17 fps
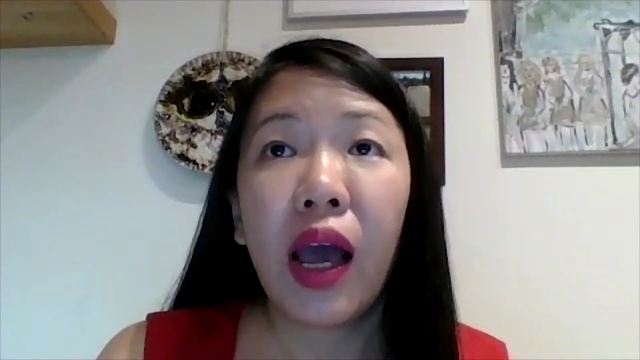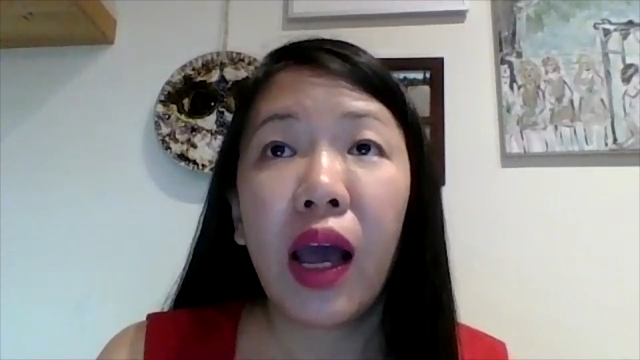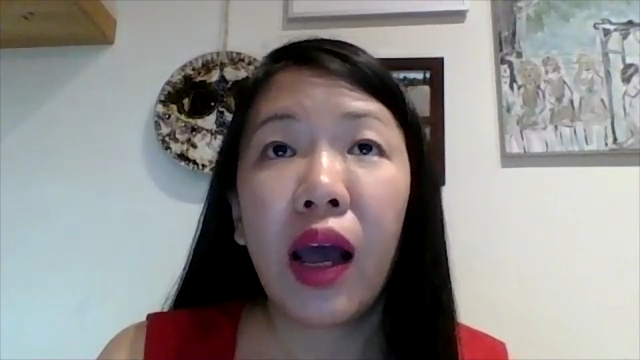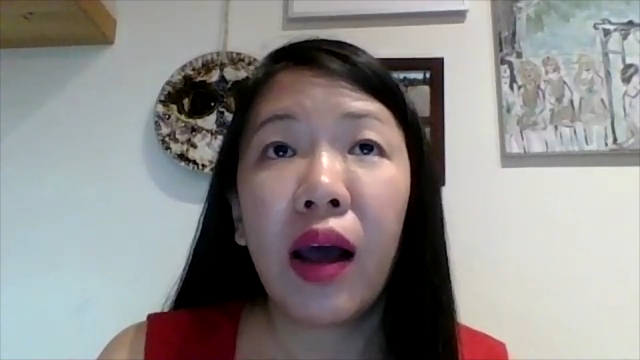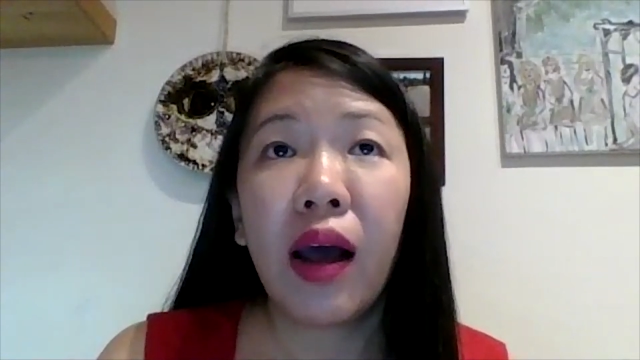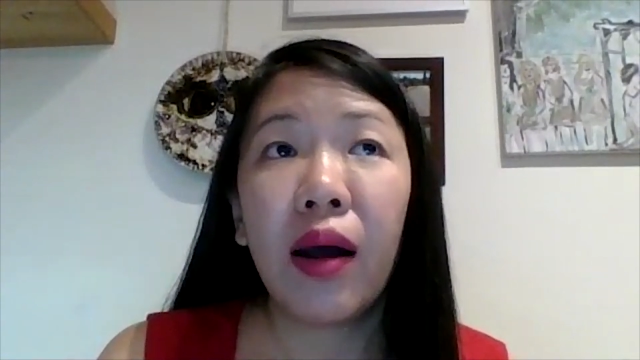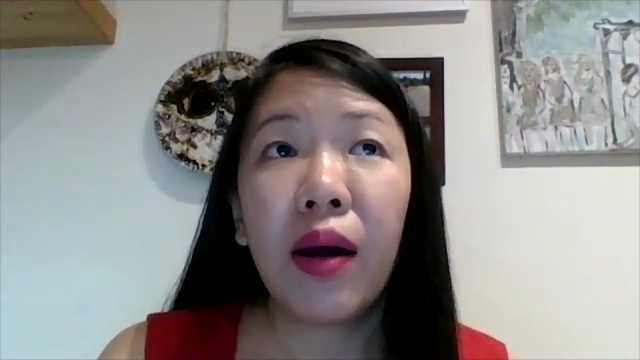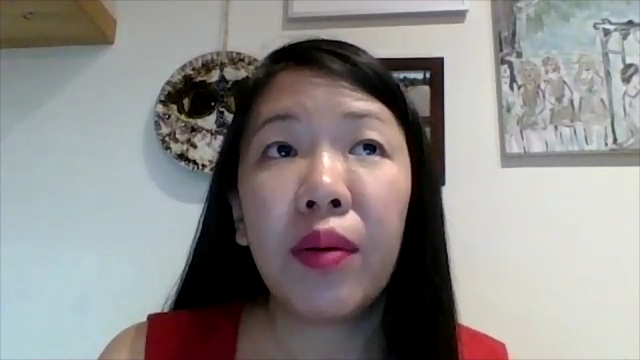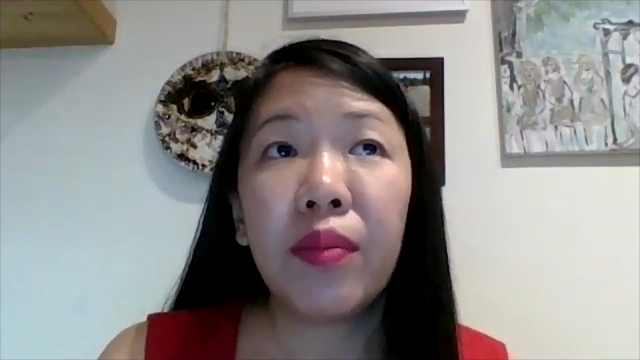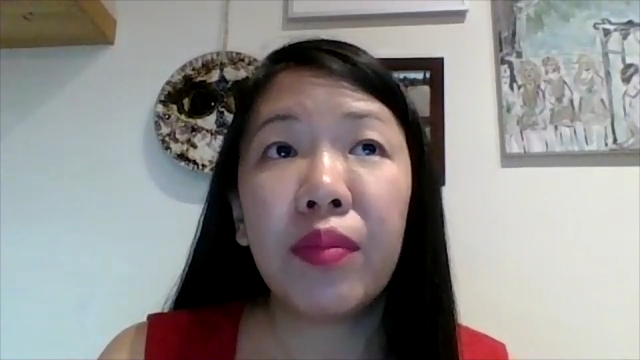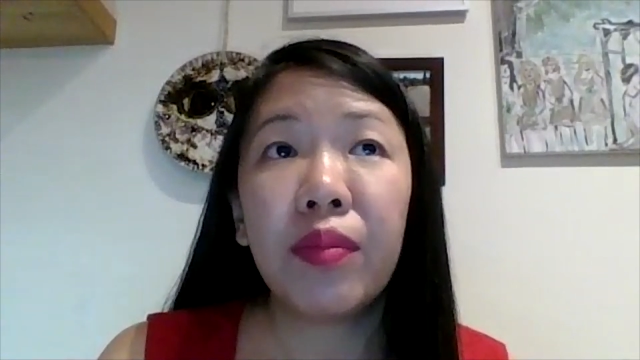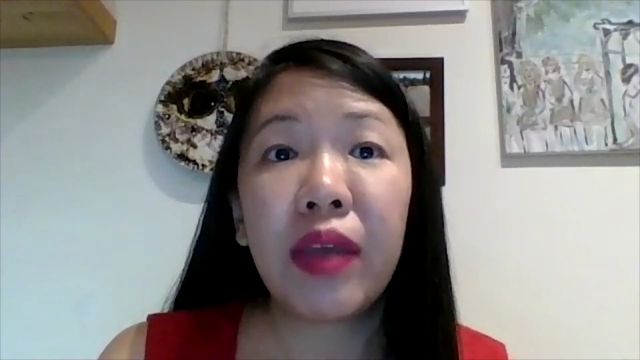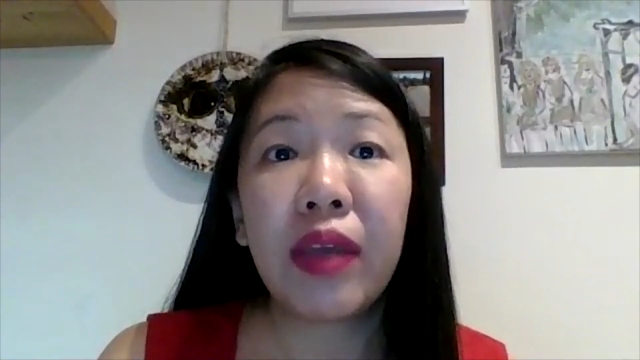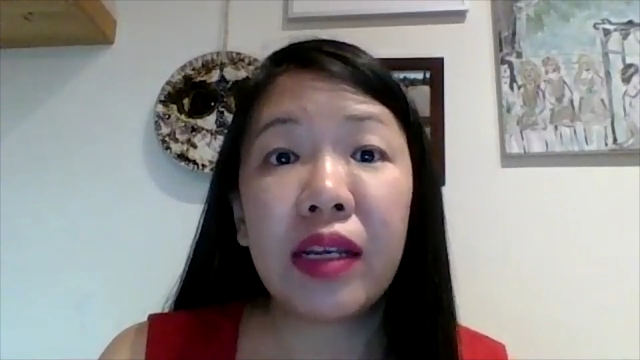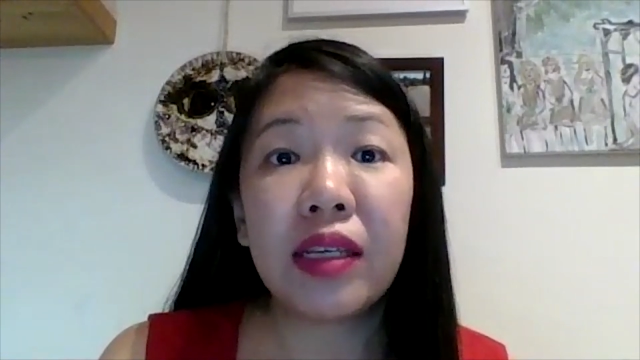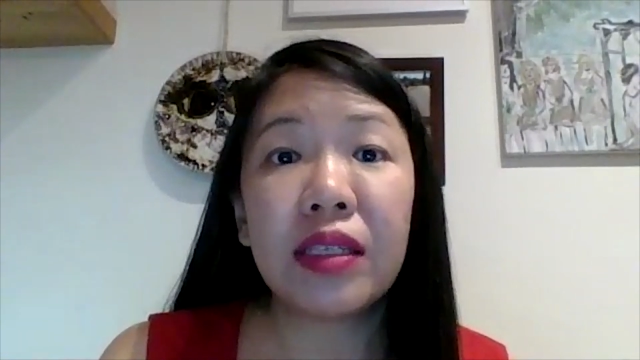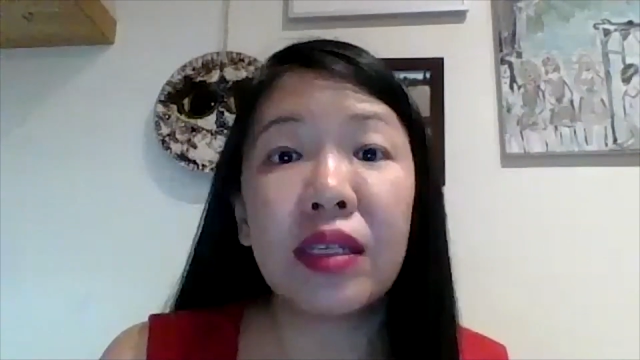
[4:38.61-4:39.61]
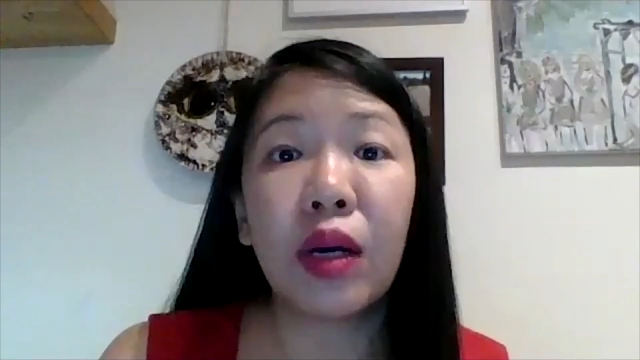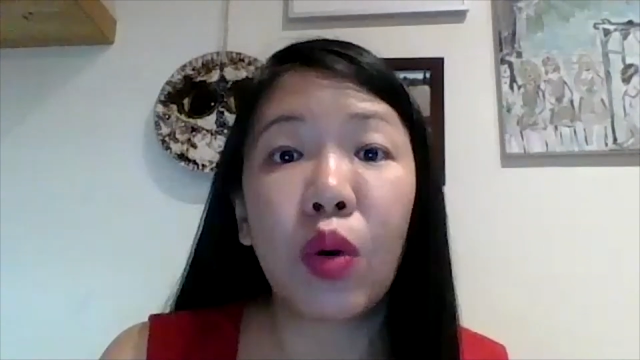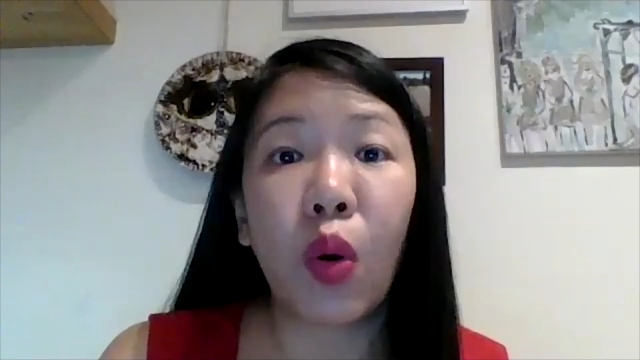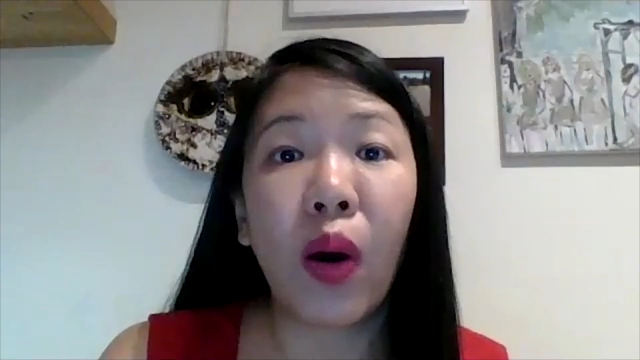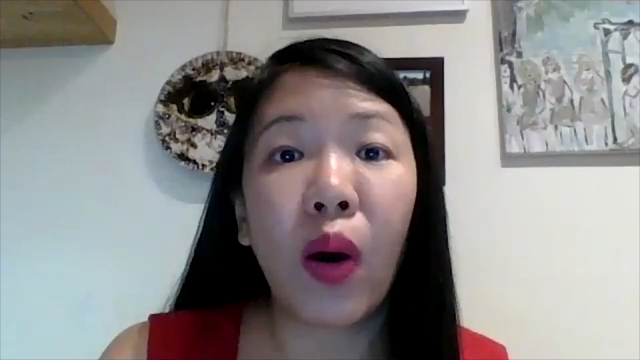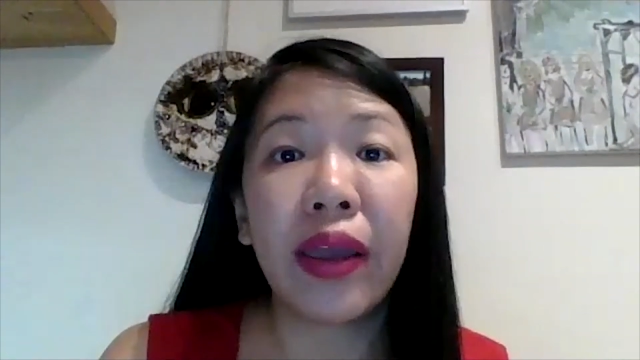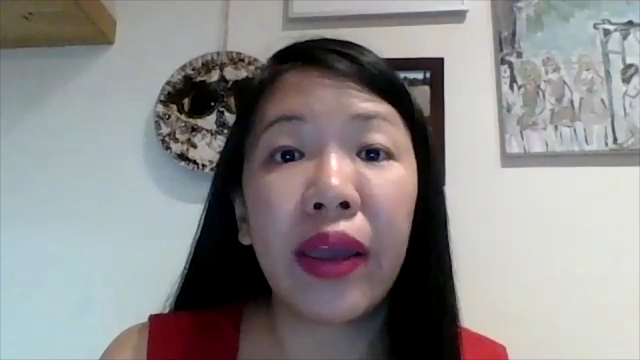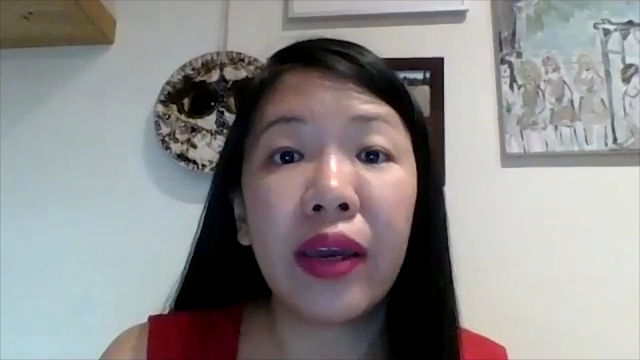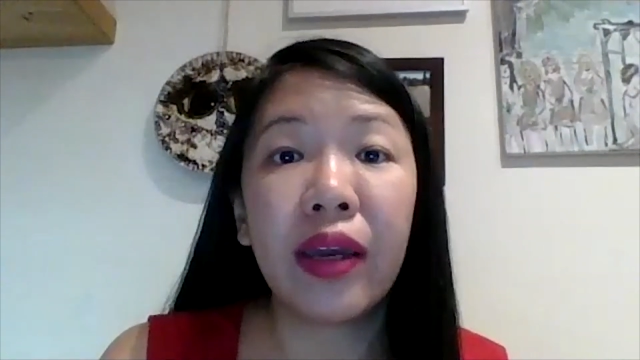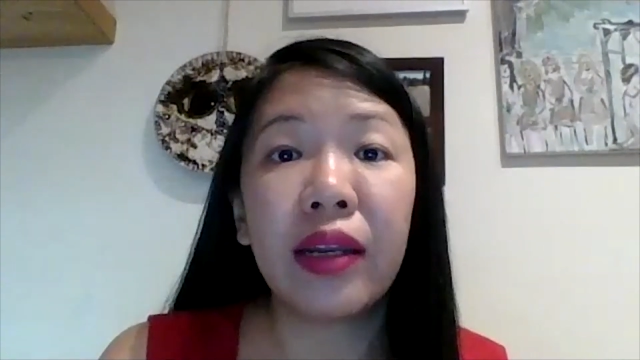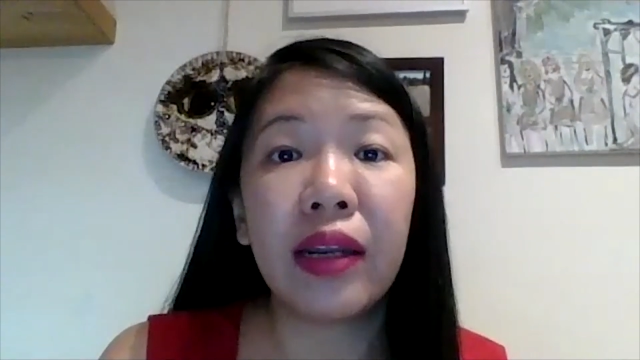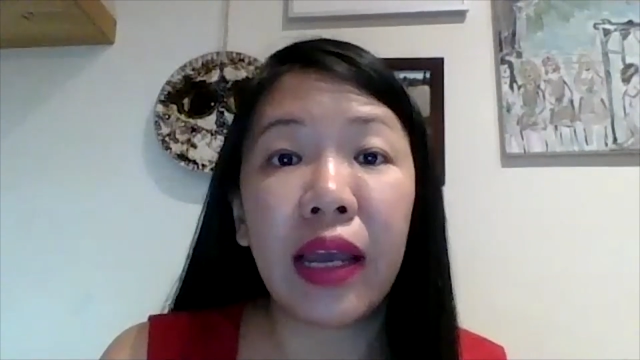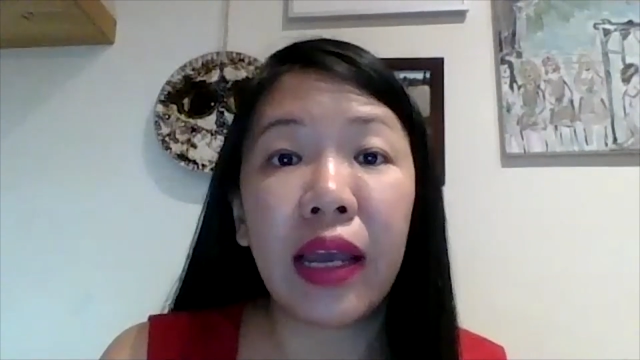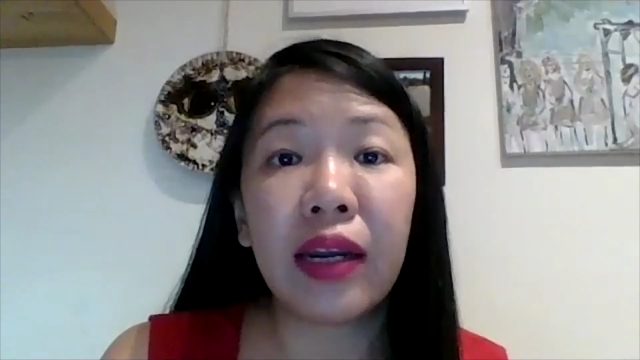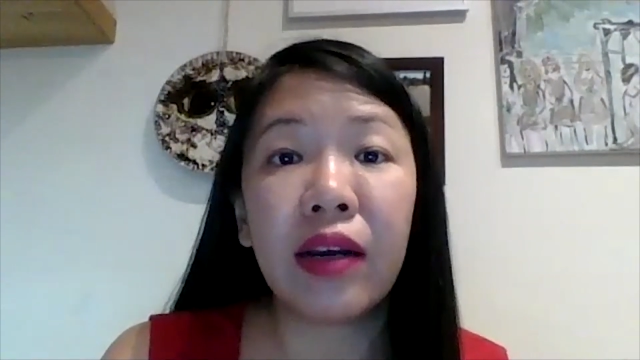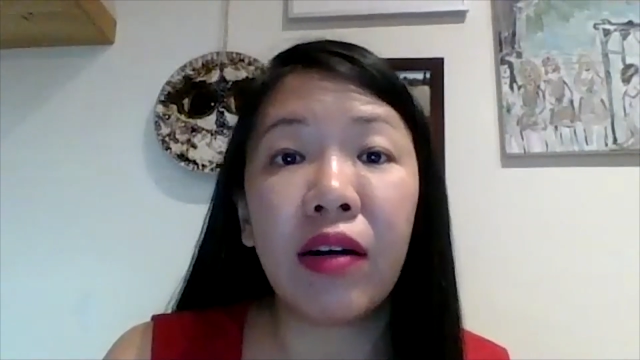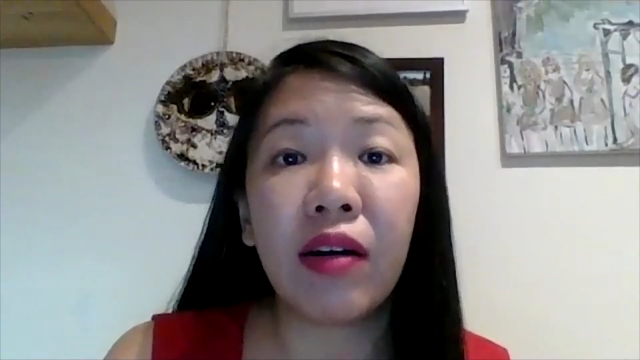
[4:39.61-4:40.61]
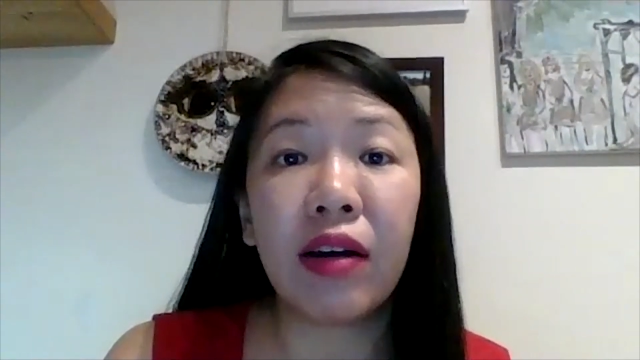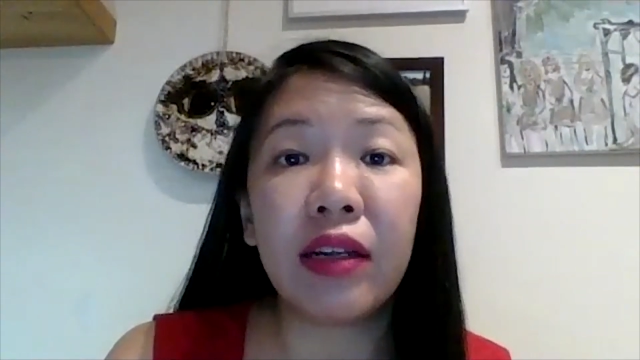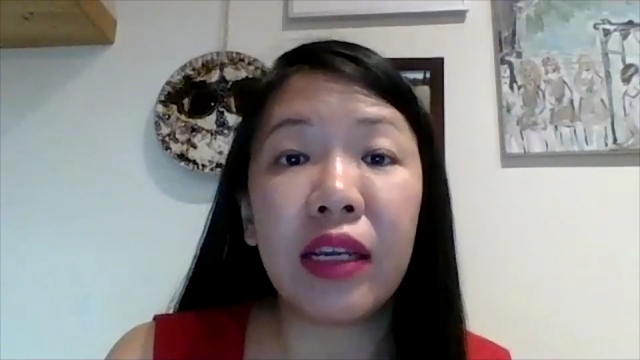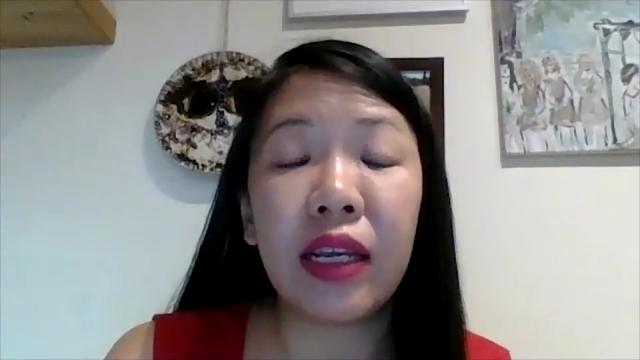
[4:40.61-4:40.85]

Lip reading: that is acquired later on